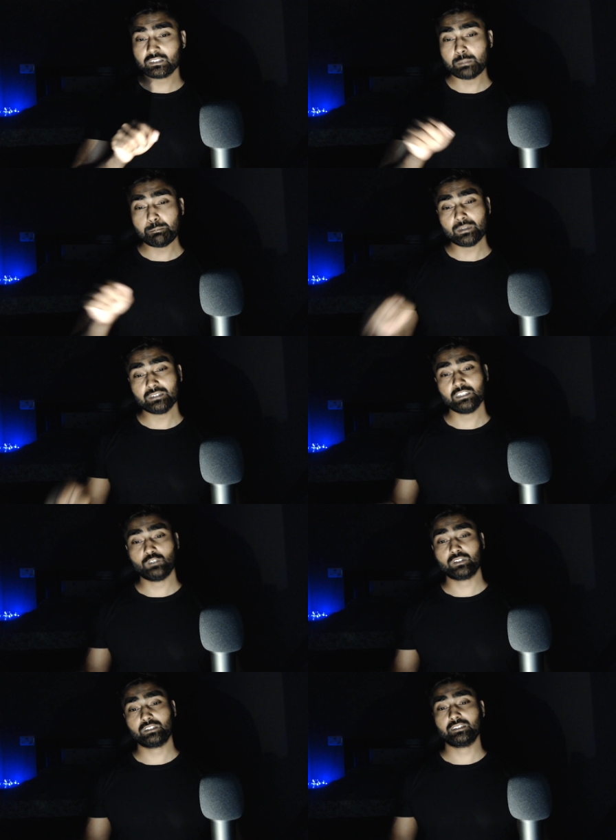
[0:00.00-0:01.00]
simple
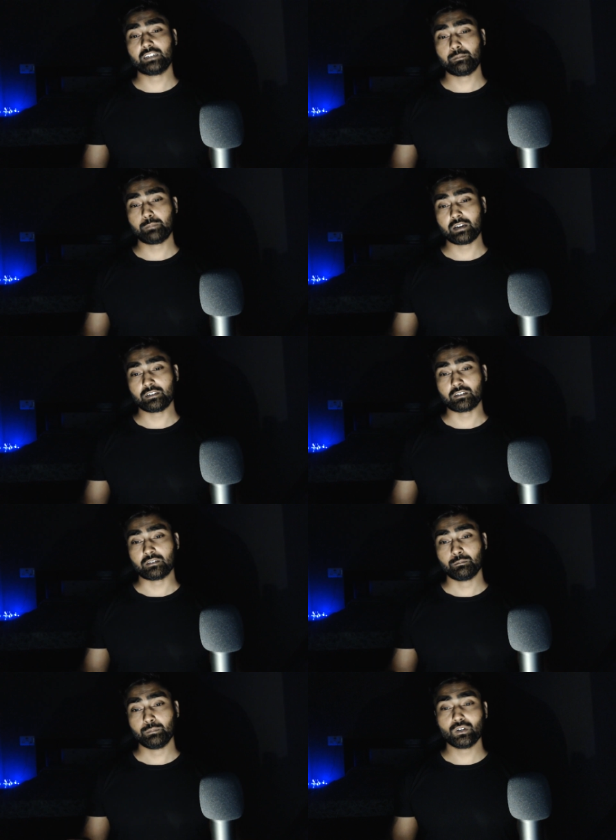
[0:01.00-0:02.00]
CQRS design pattern
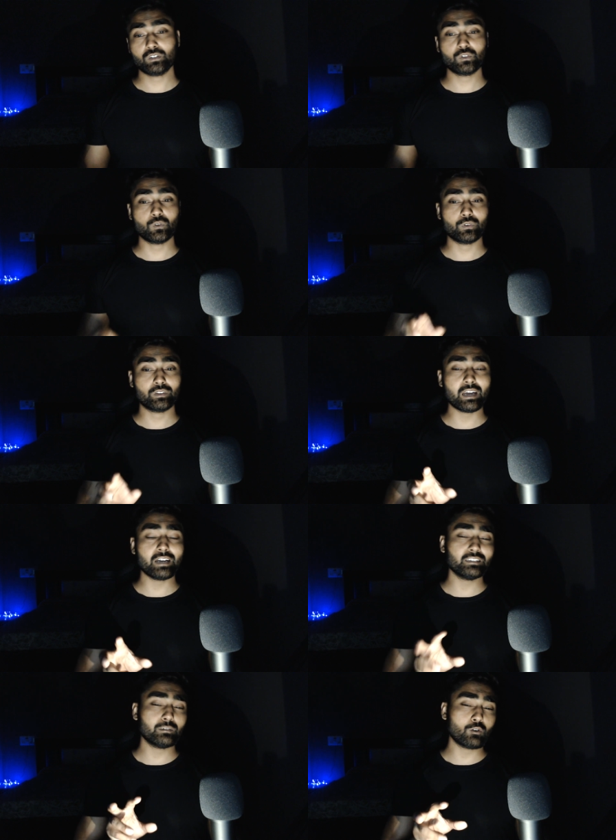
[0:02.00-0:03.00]
because you know
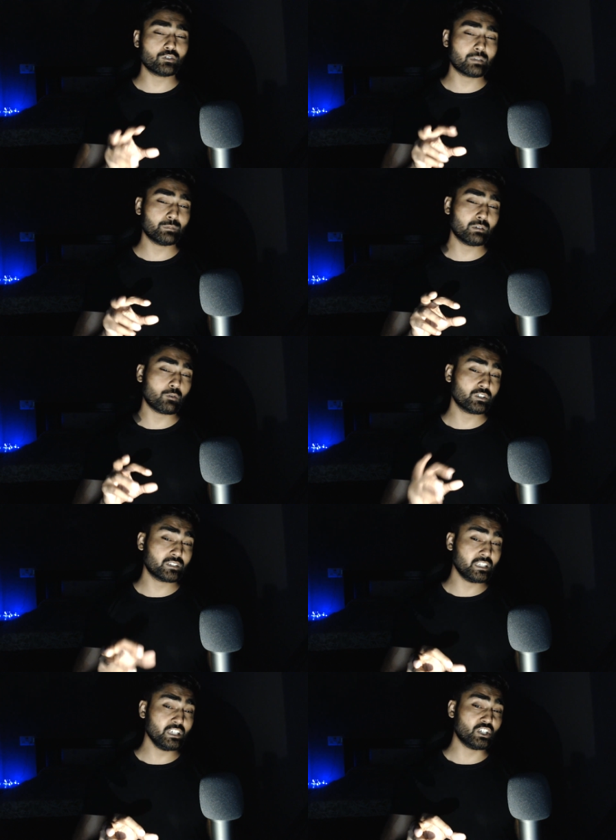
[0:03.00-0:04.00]
that is about something about
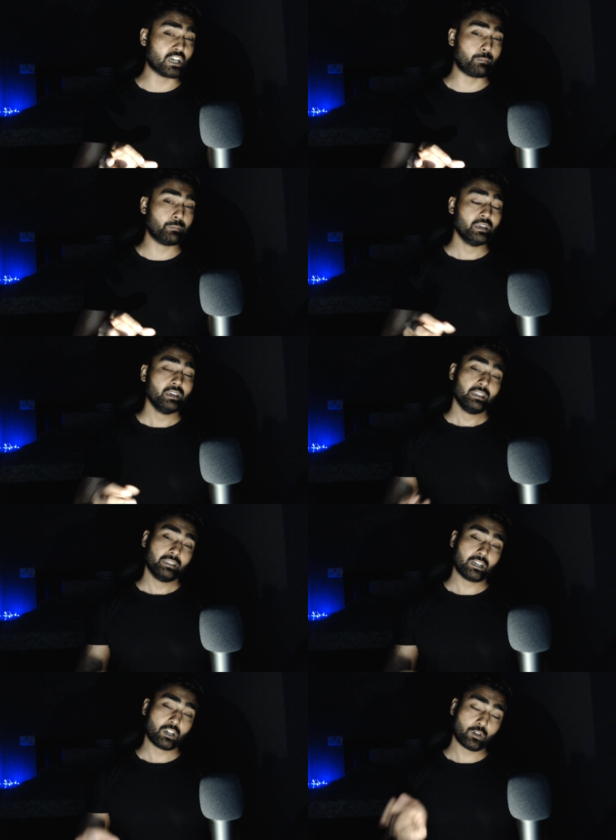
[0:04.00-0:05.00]
C sharp.
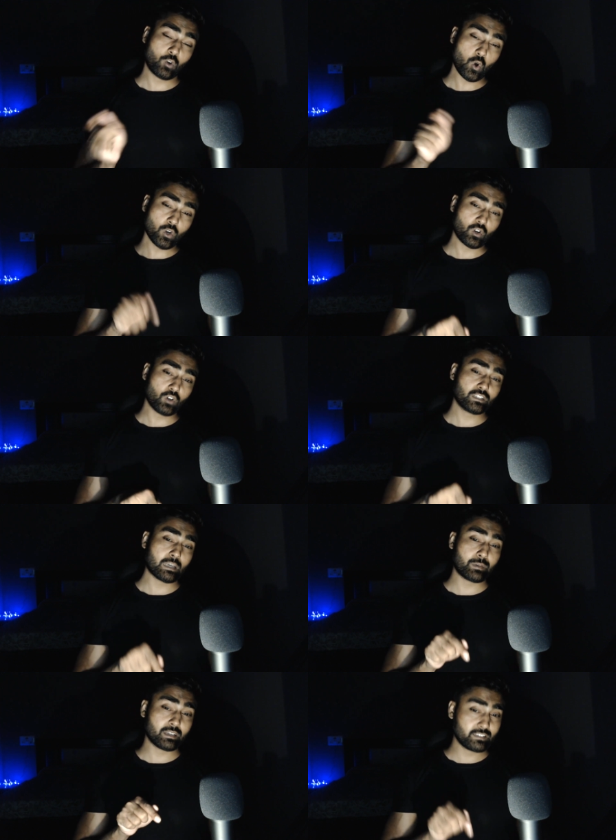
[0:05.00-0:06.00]
The core
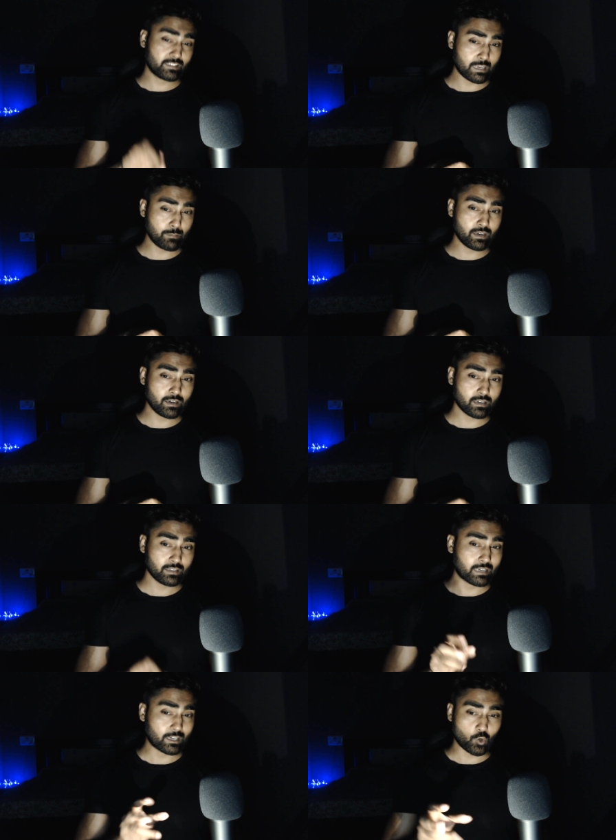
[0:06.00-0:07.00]
concept is same here
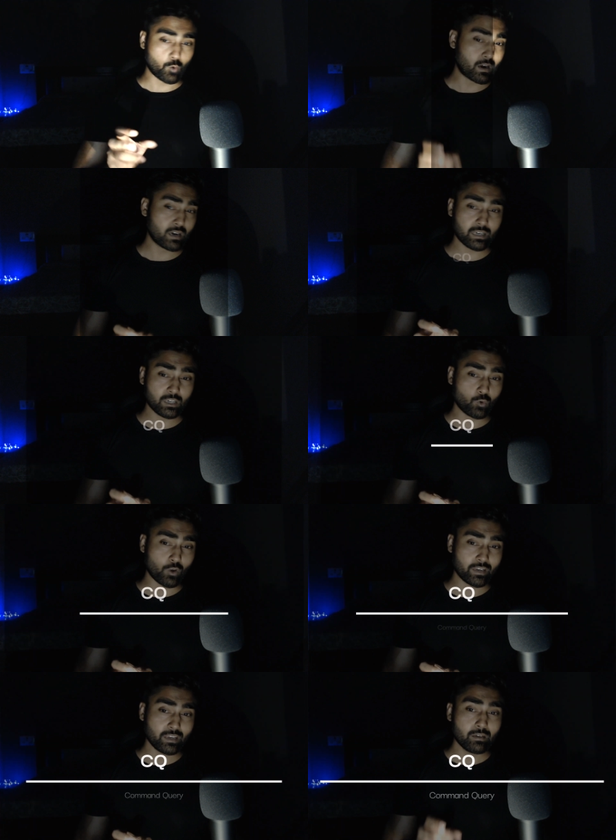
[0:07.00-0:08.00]
that command and
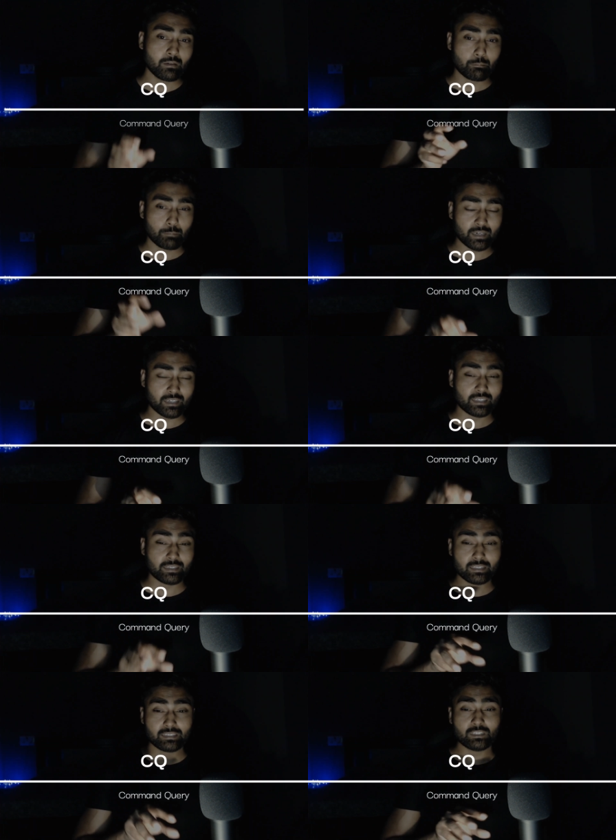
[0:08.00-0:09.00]
query but
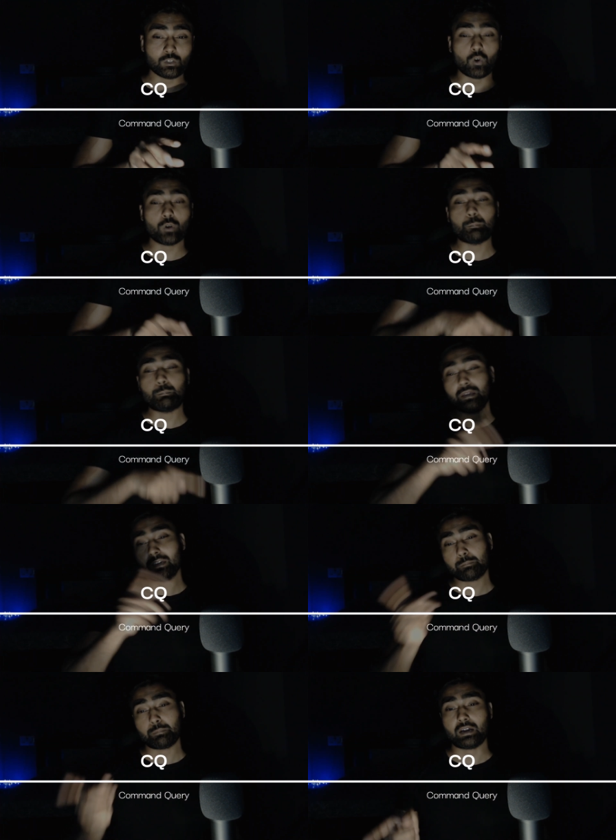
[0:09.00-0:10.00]
this is on
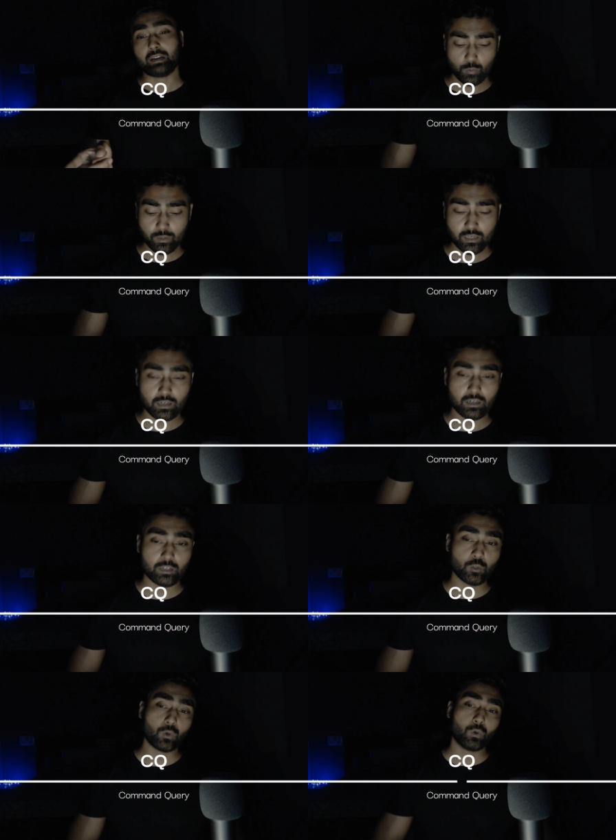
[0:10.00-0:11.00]
bigger part over here
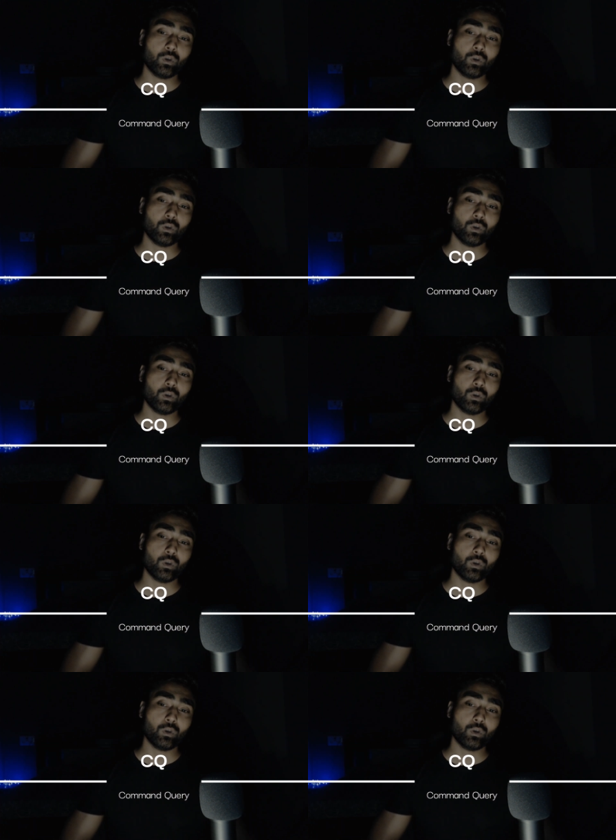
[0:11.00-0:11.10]
you know